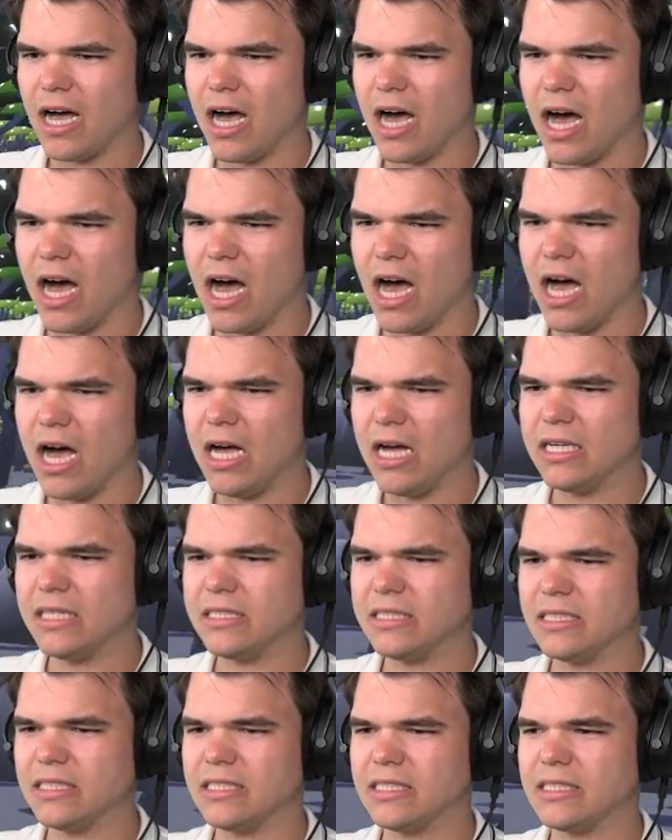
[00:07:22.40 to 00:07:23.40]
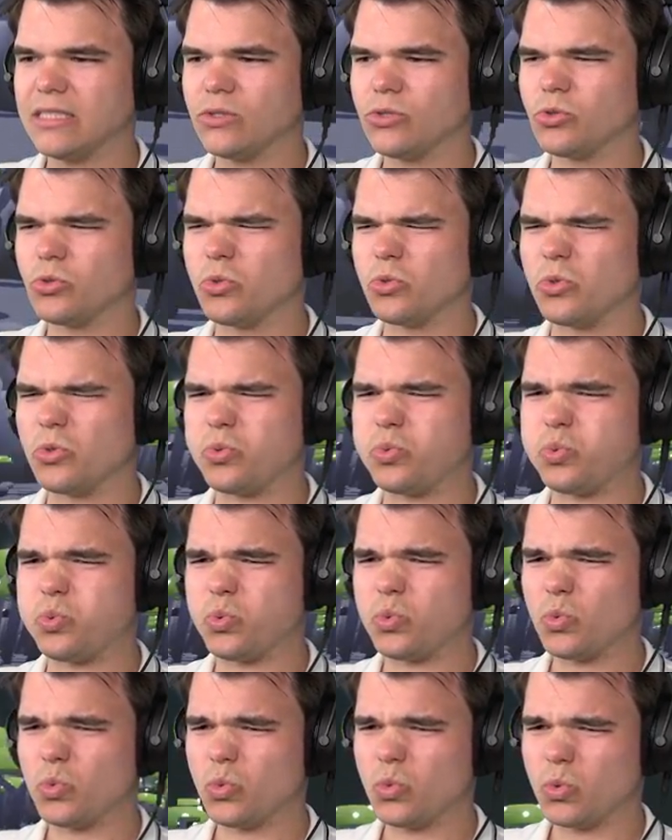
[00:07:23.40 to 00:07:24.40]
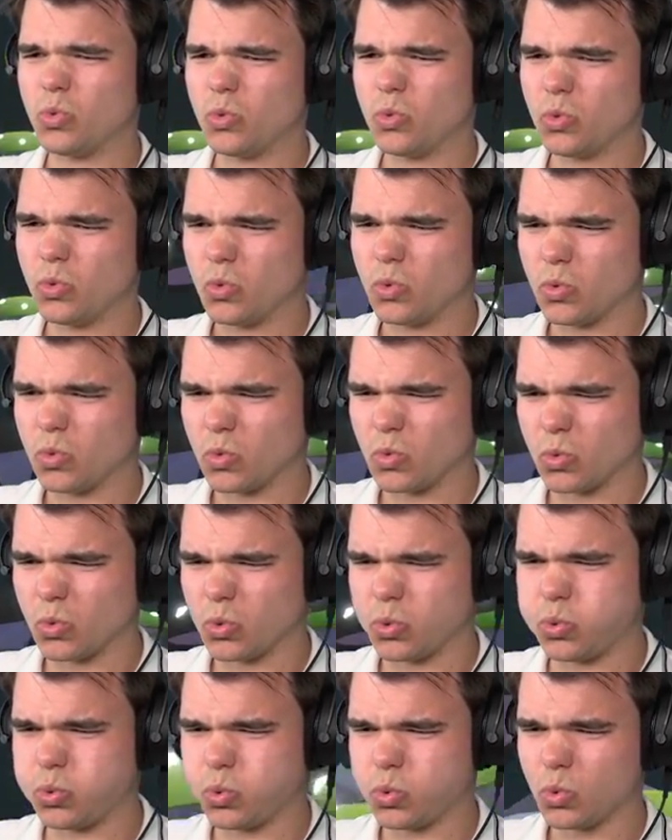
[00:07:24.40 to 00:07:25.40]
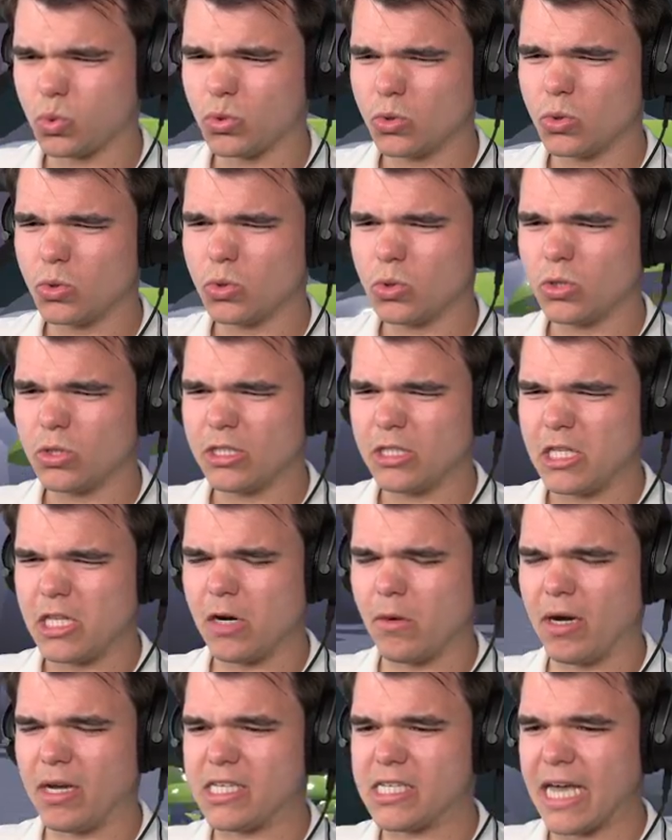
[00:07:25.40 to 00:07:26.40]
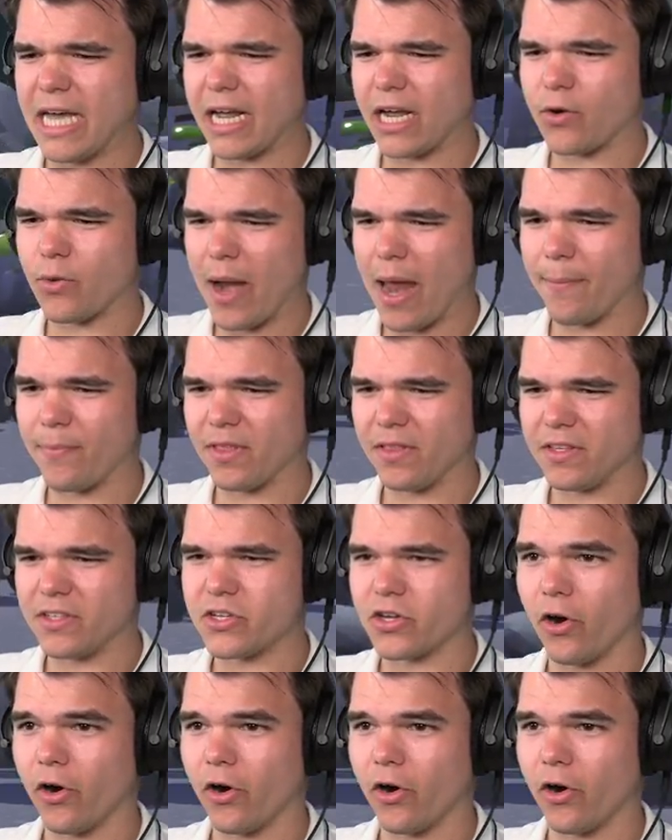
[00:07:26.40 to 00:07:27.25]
Ah, oh. Oof, oof. You know what? It's kind of cramped in this